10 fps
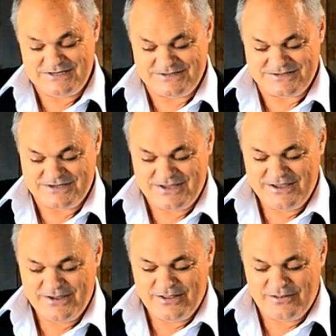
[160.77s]

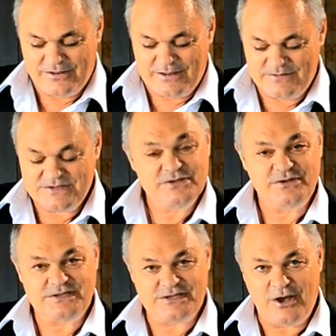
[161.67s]

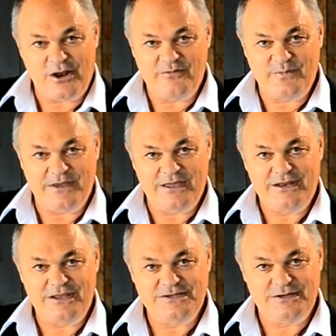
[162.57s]
This style of beer
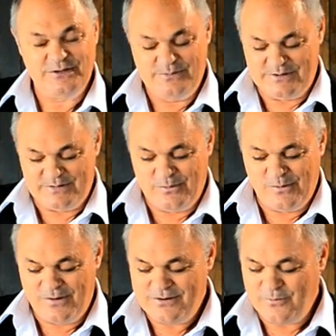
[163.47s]
needs a little bit
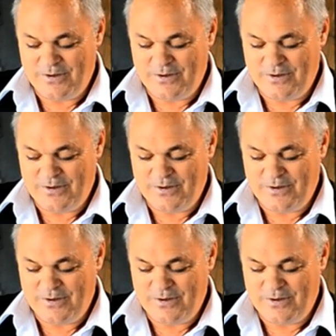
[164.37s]
more